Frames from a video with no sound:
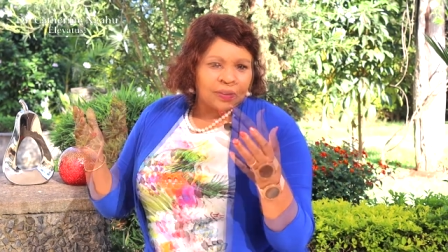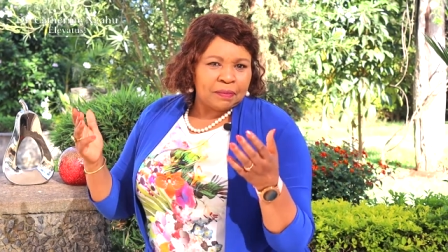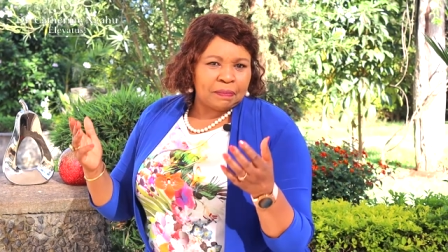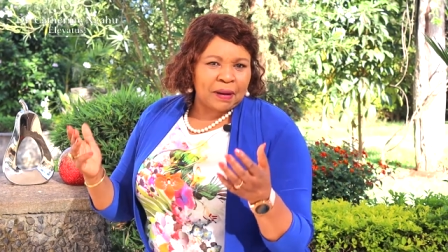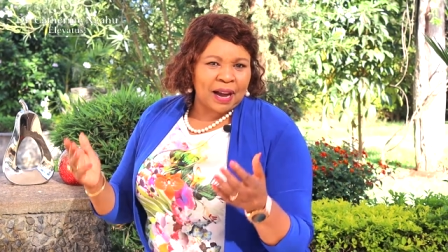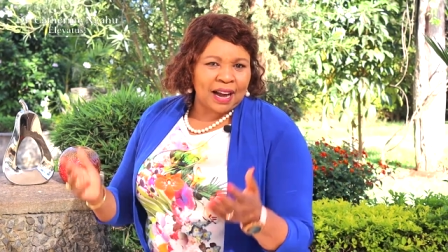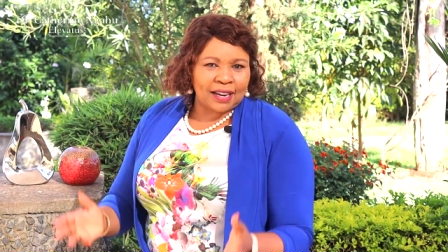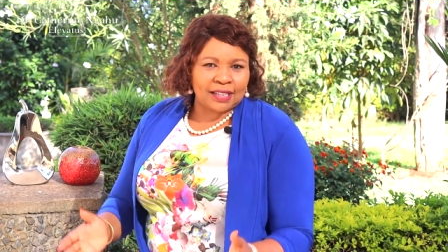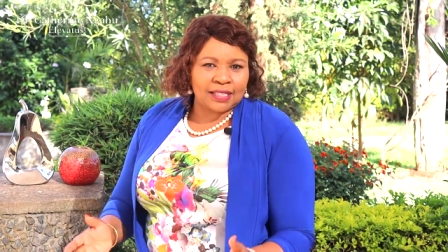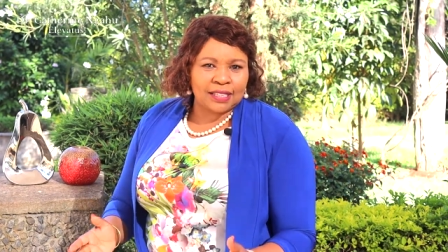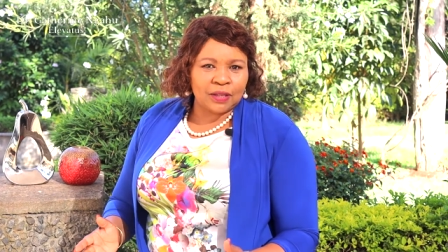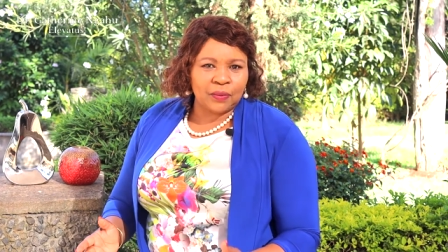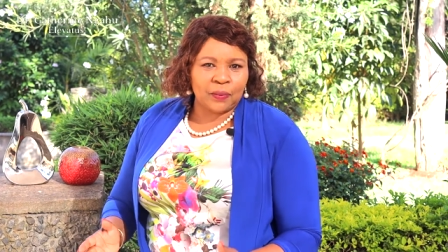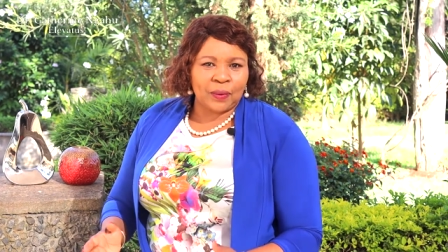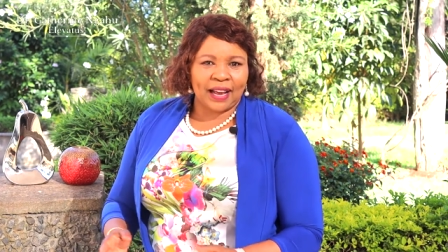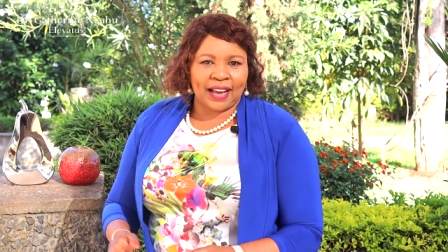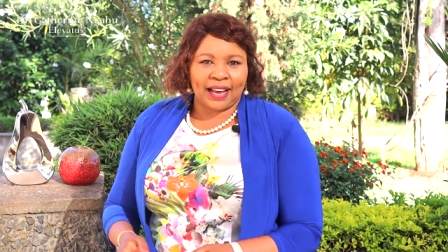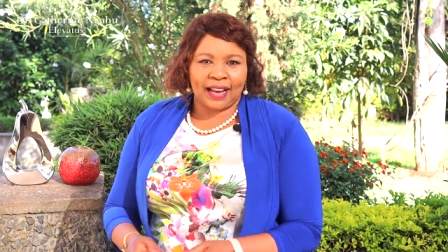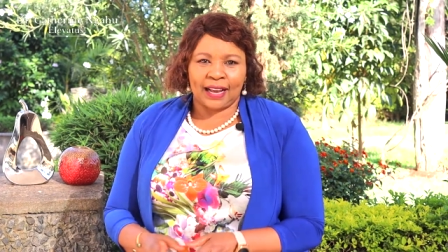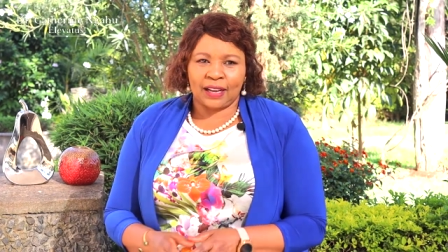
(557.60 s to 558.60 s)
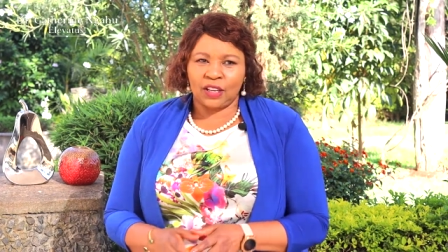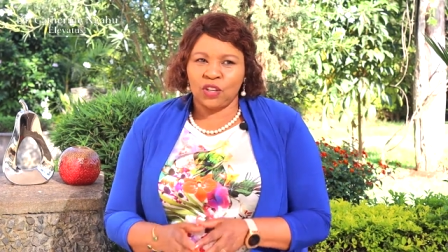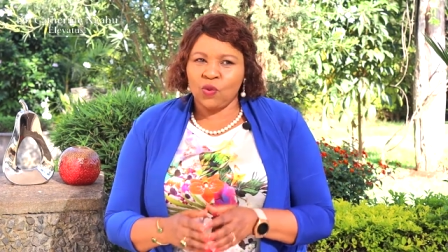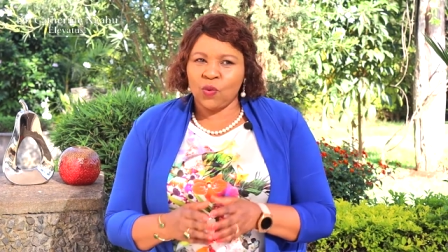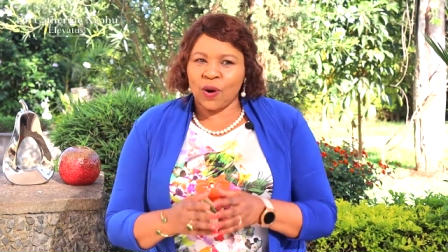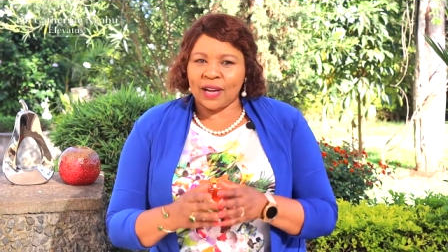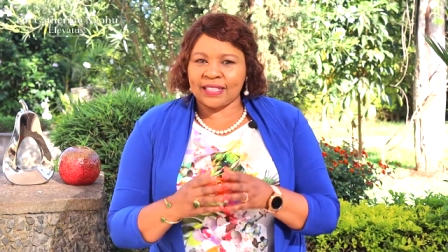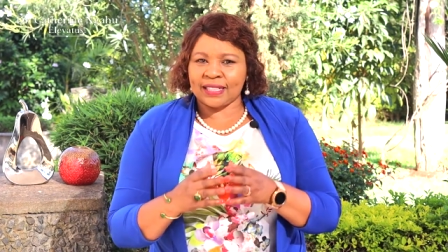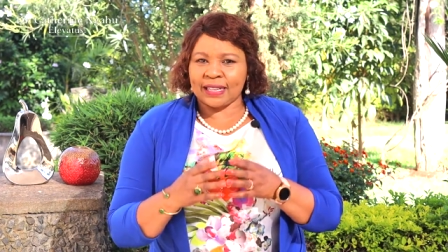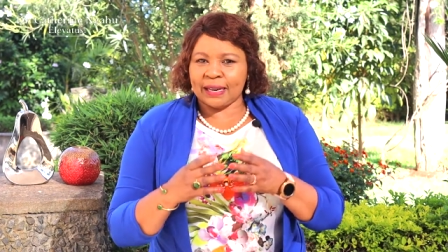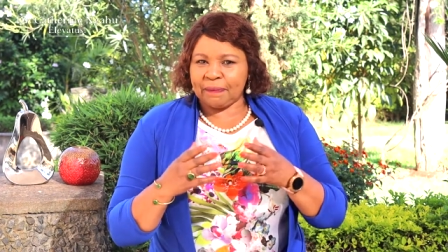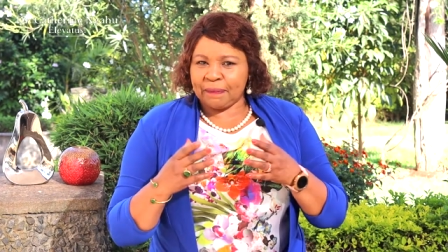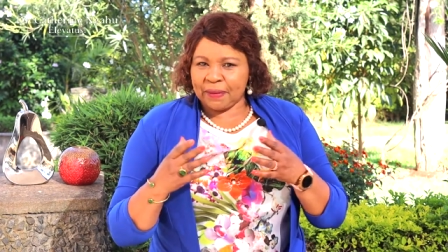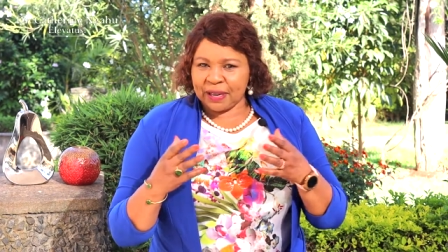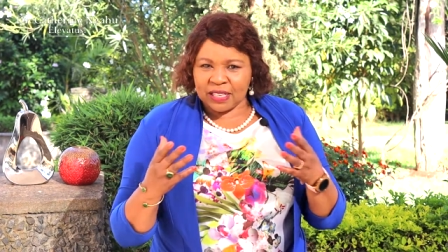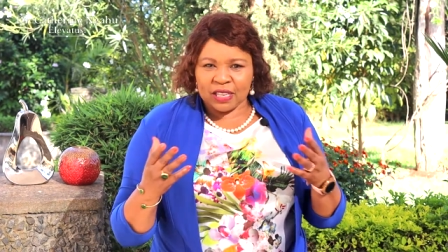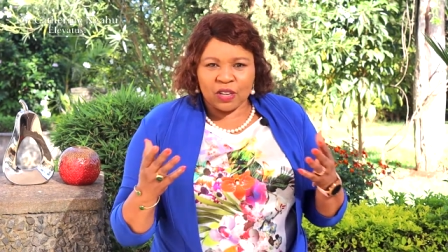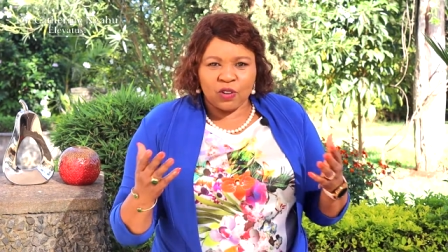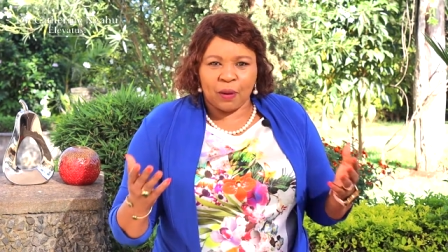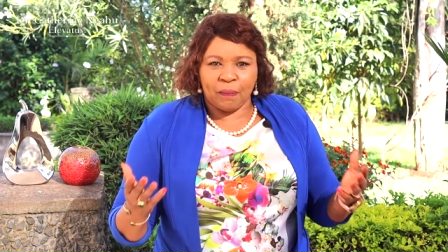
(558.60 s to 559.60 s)
party where you are
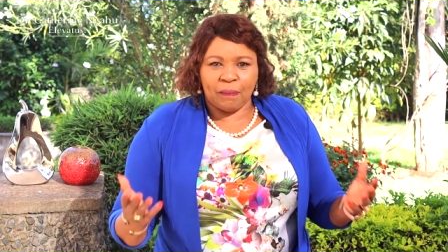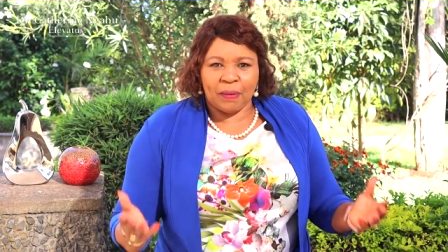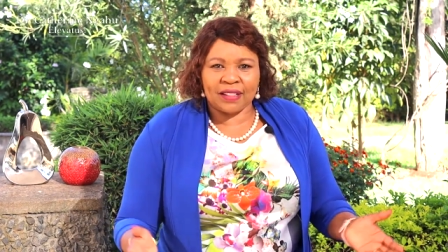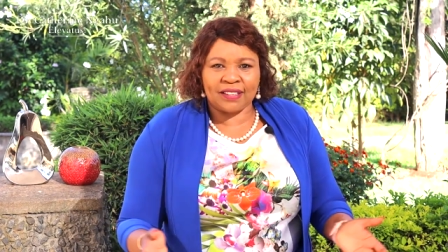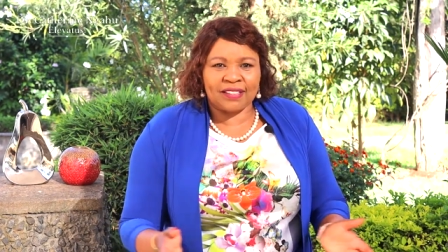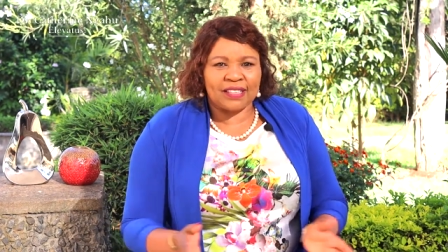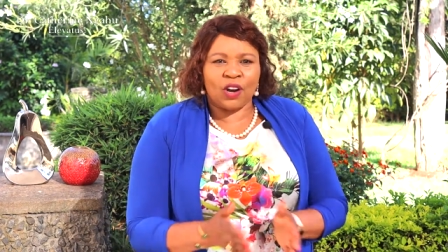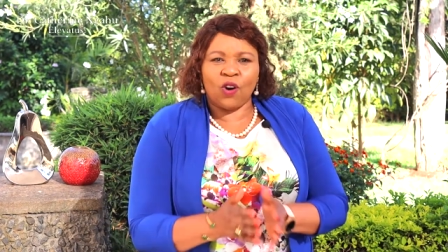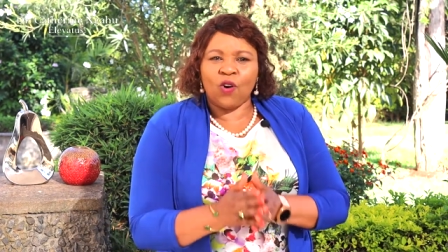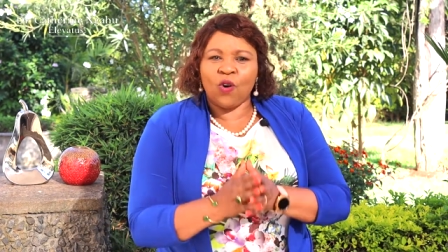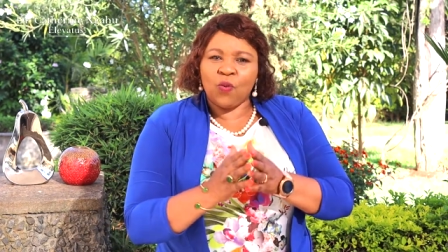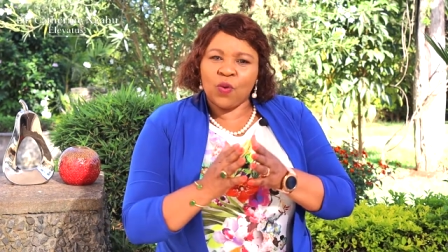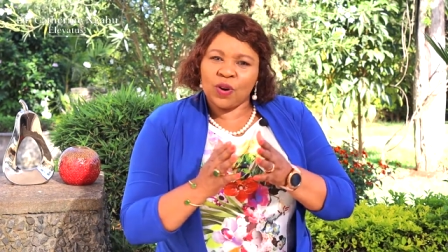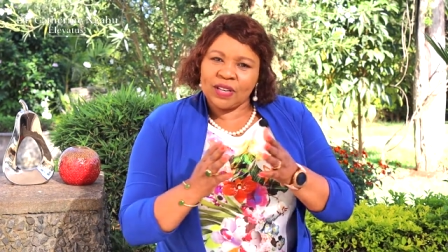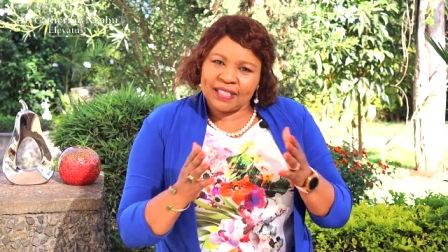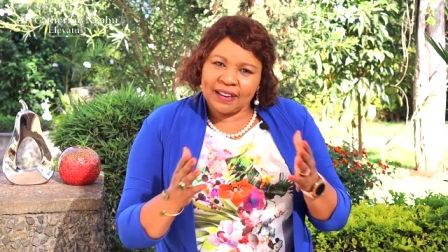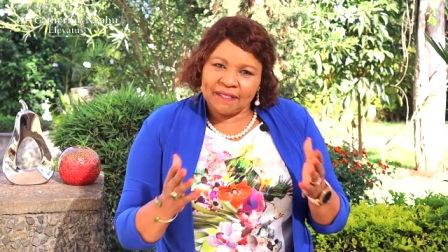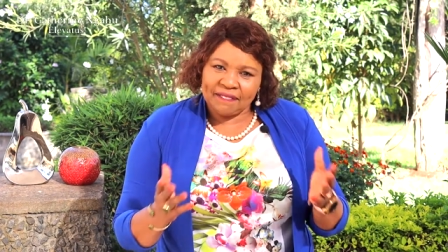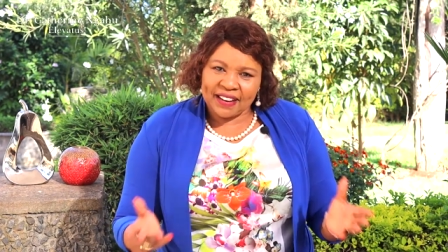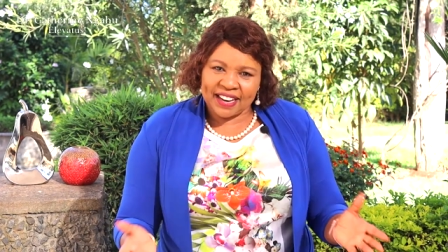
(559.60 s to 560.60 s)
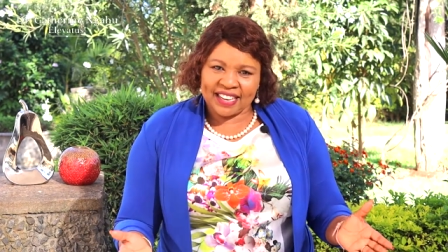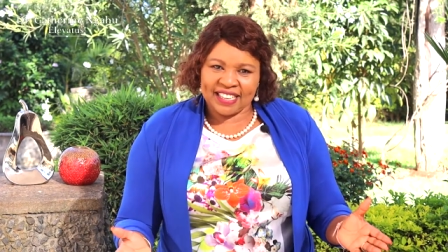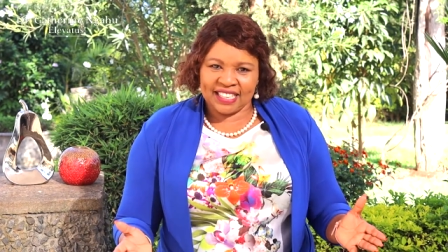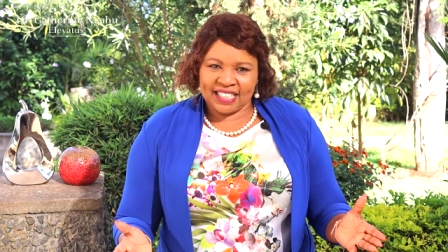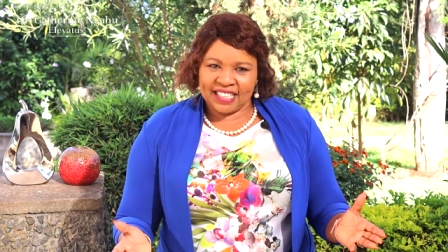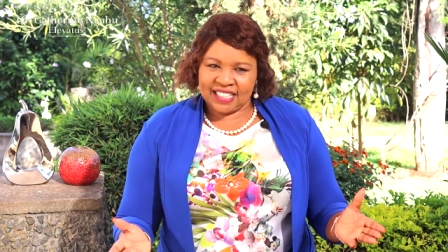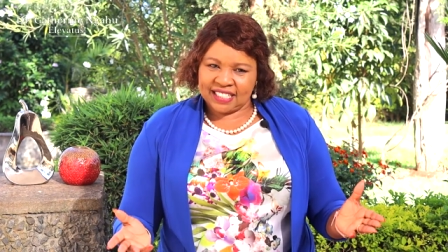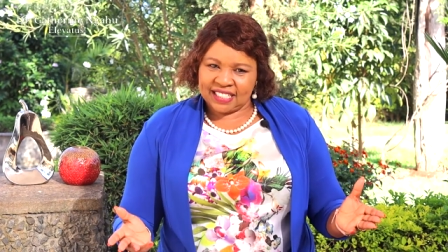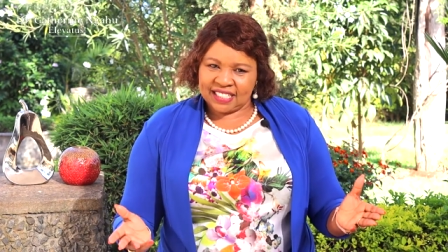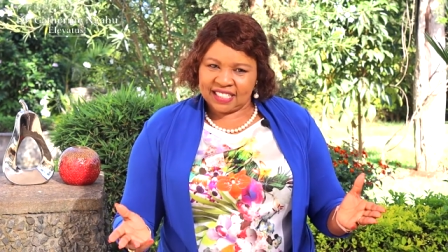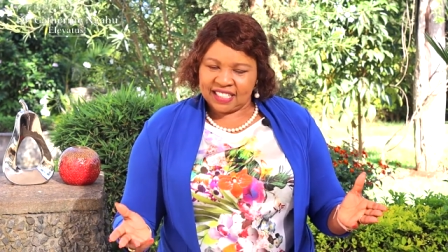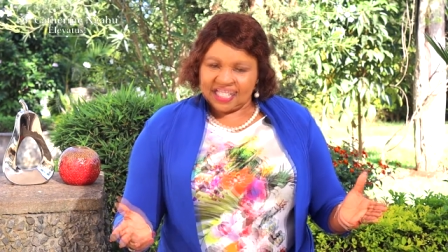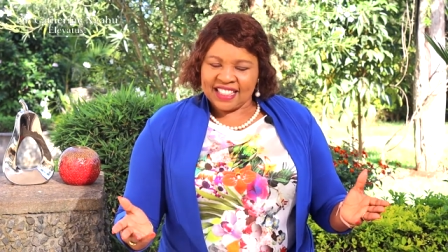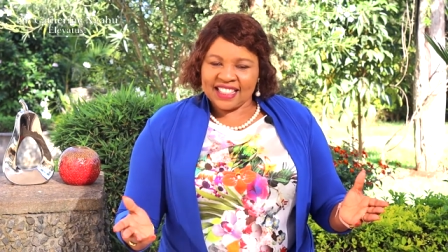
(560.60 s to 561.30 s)
celebrating your birthday or whatever it is,